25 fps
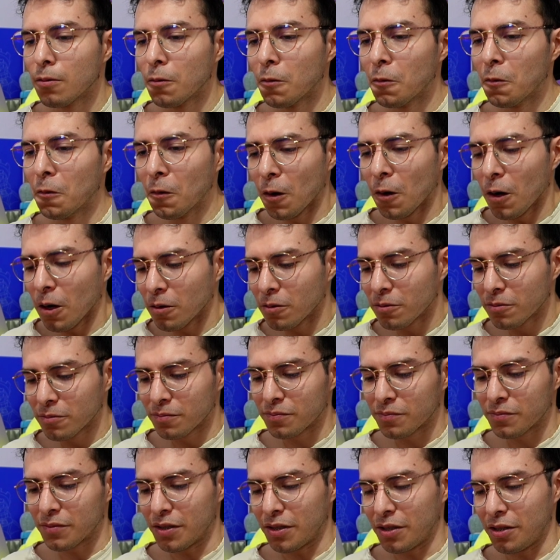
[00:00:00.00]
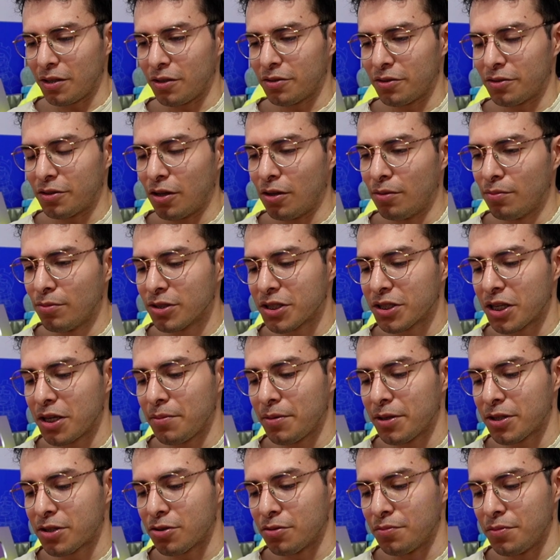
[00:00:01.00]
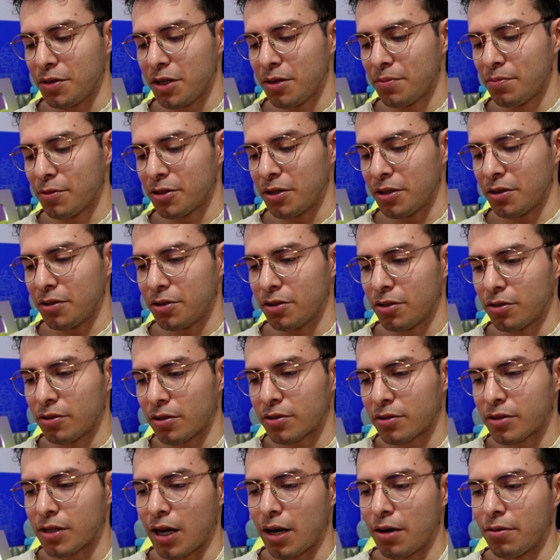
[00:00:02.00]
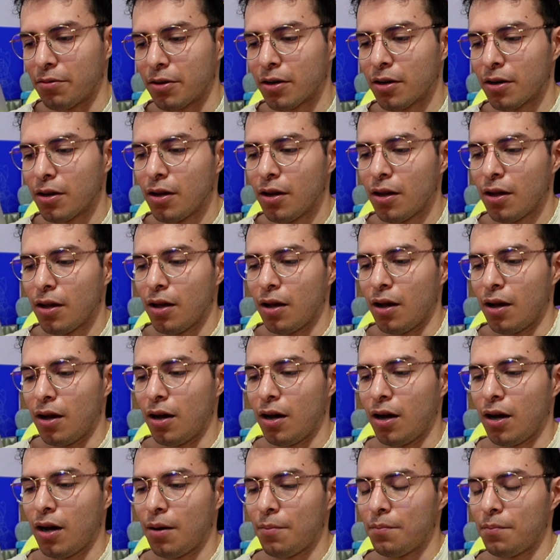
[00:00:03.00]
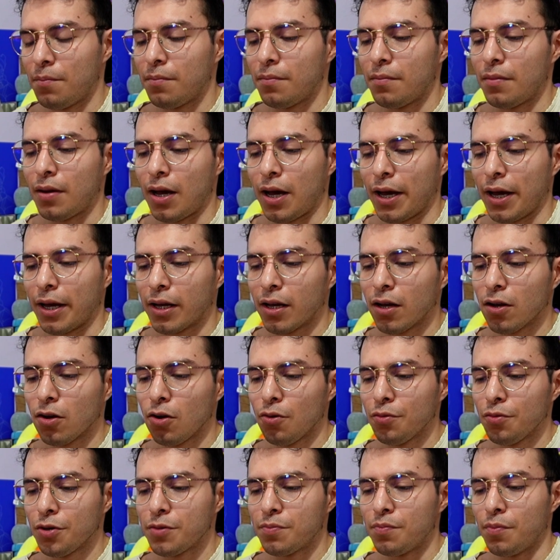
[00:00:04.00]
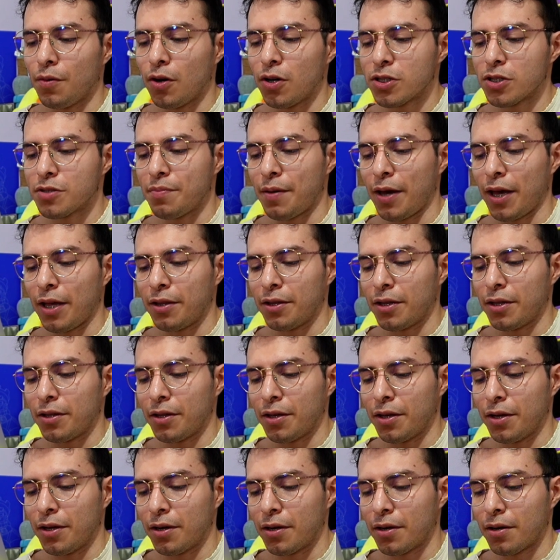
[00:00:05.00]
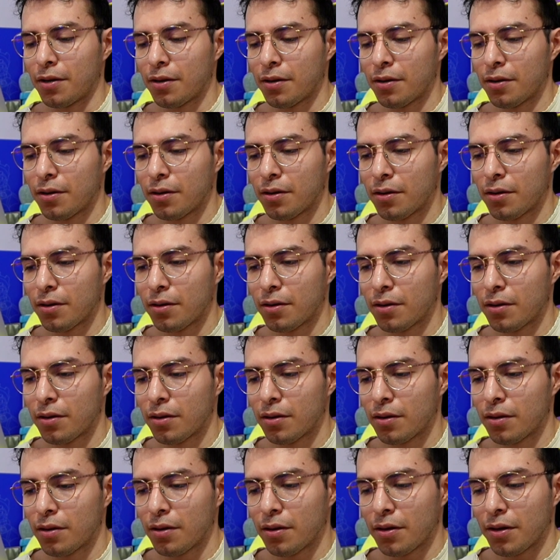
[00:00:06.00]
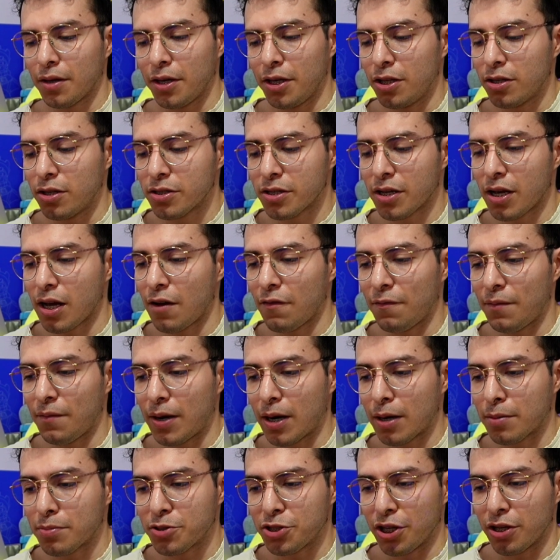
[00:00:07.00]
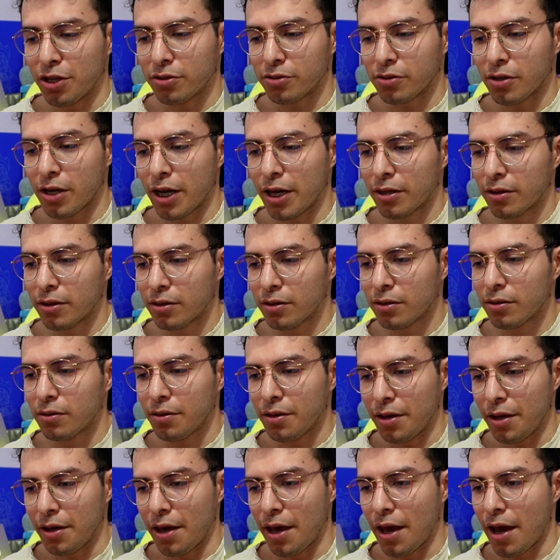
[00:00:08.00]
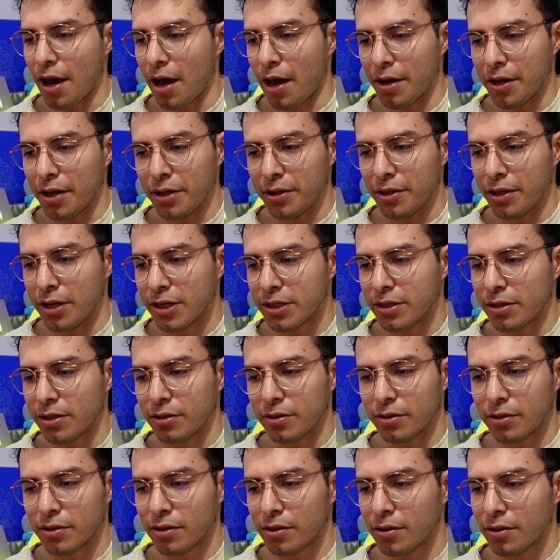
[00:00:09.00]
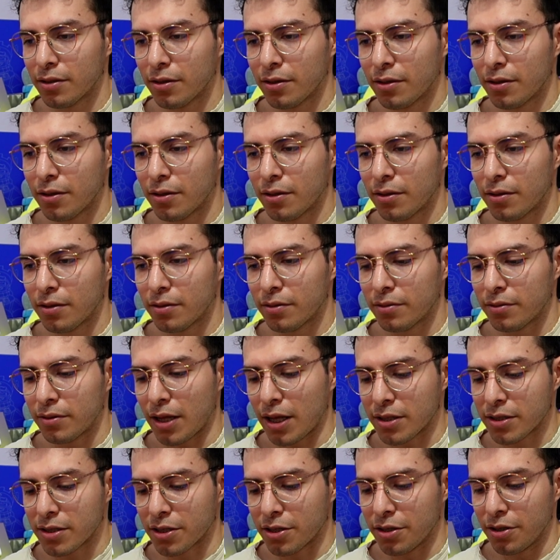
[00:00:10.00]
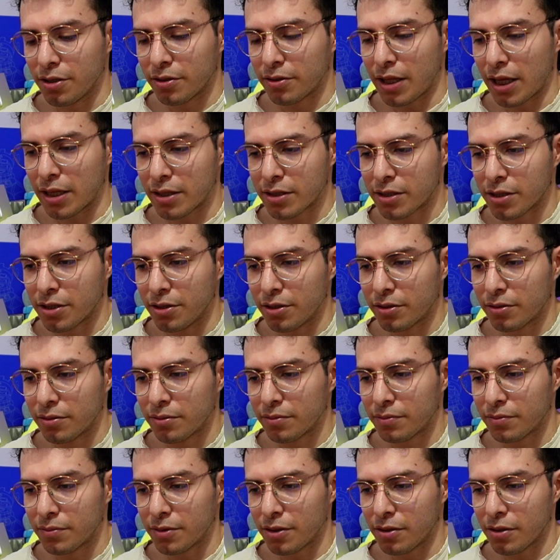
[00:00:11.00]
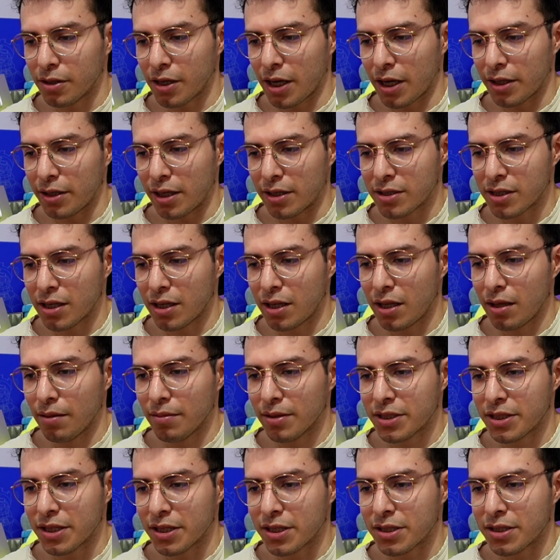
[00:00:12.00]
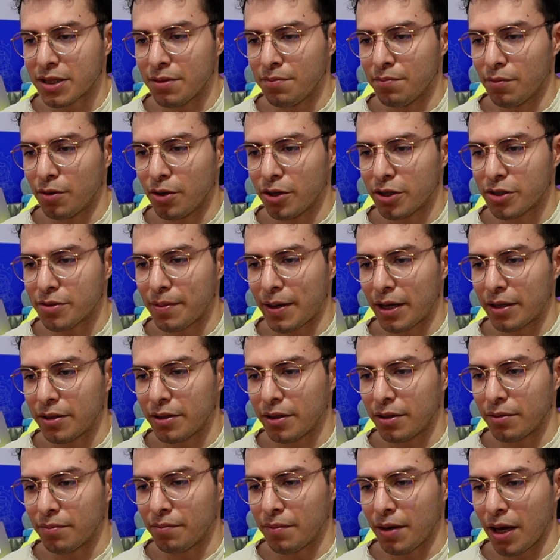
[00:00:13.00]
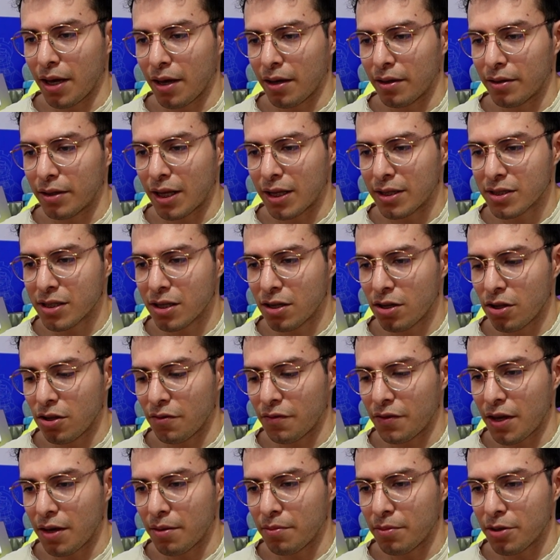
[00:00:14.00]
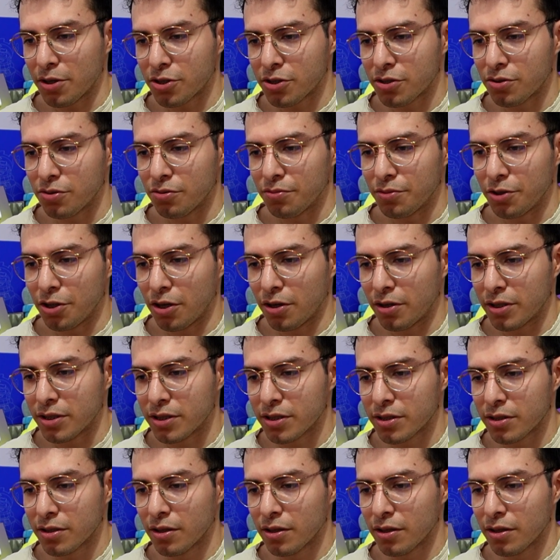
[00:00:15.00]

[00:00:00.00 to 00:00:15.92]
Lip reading: Woo! It almost give it to me, but in the other tower. I can go with Boss Bandit here. He doesn't have barbs yet, right? Yeah, he doesn't. That's good. That's good. All right, that's a level 16 Boss Bandit. Man, that's a lot of damage, to be honest.